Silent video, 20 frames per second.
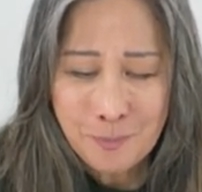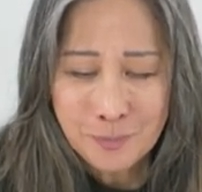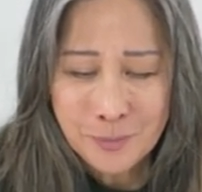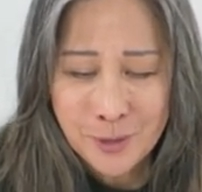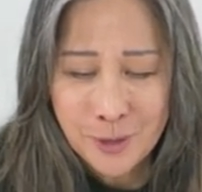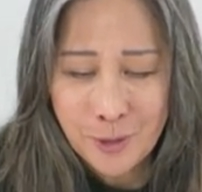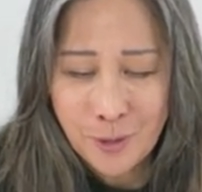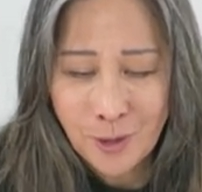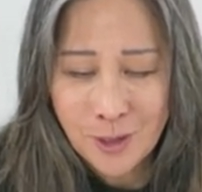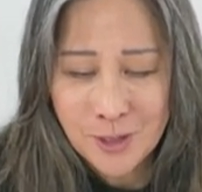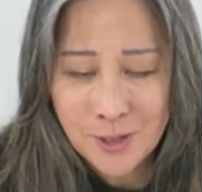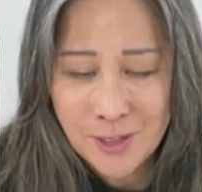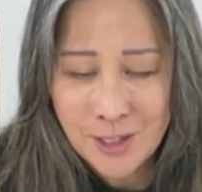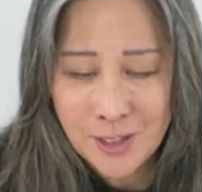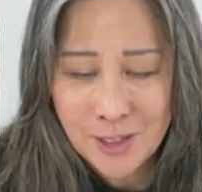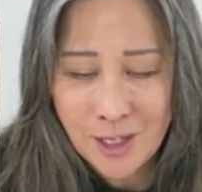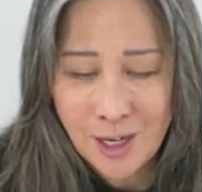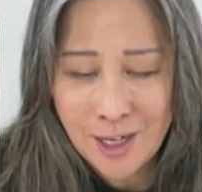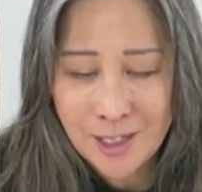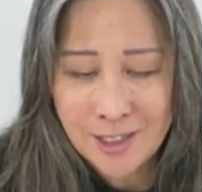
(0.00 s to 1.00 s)
You are
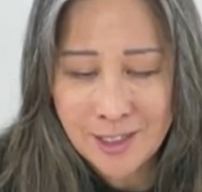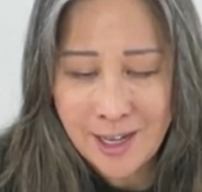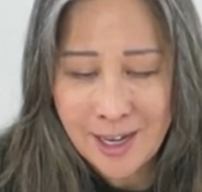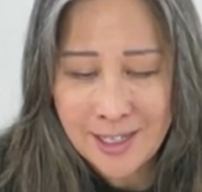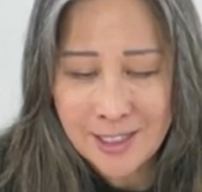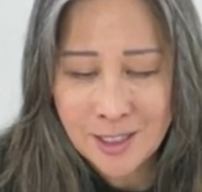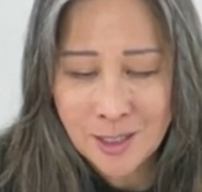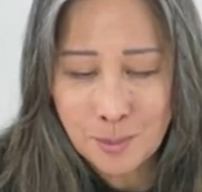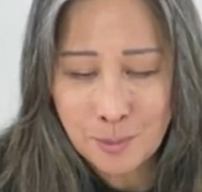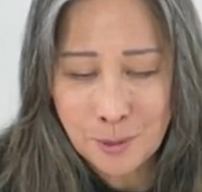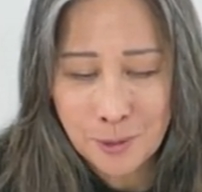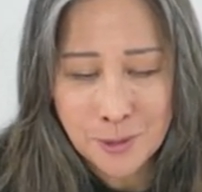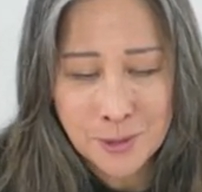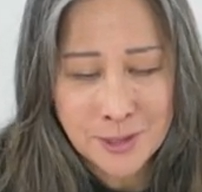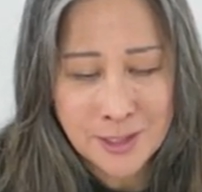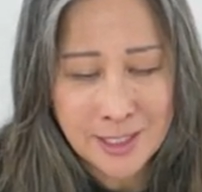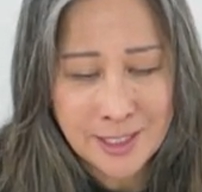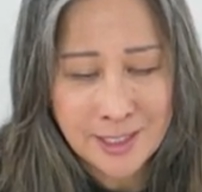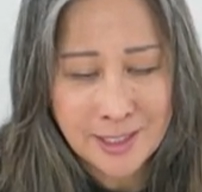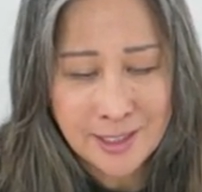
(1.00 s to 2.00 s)
such a nice
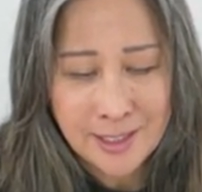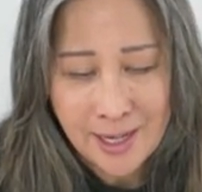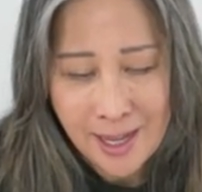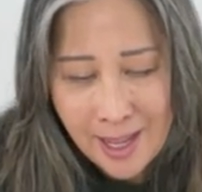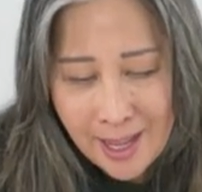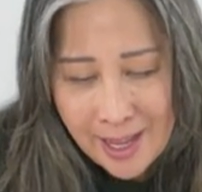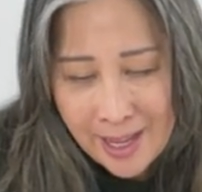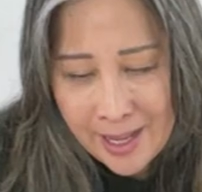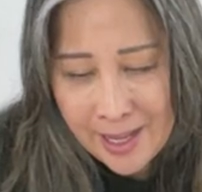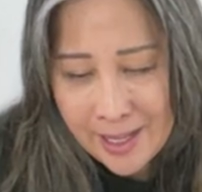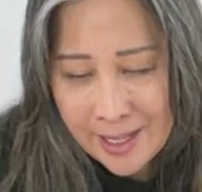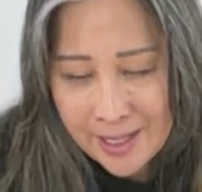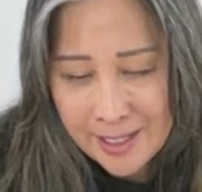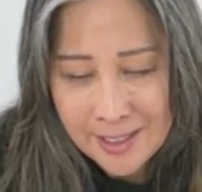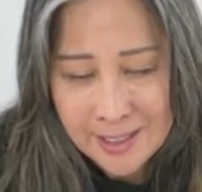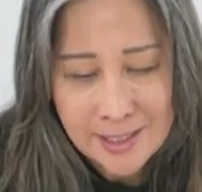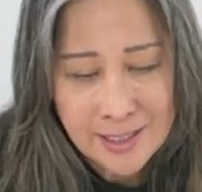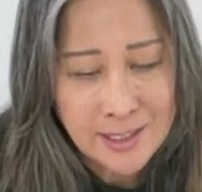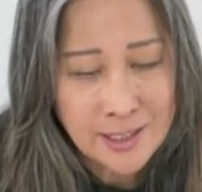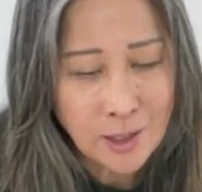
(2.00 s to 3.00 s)
person.
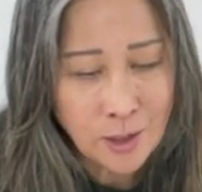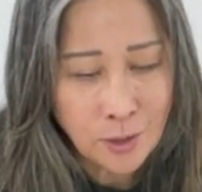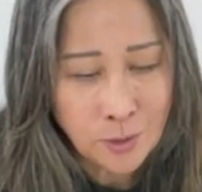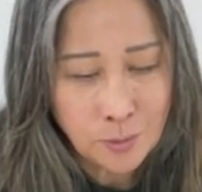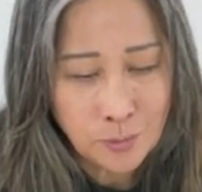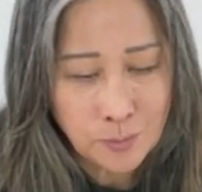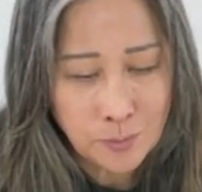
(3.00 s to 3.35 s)
And oh,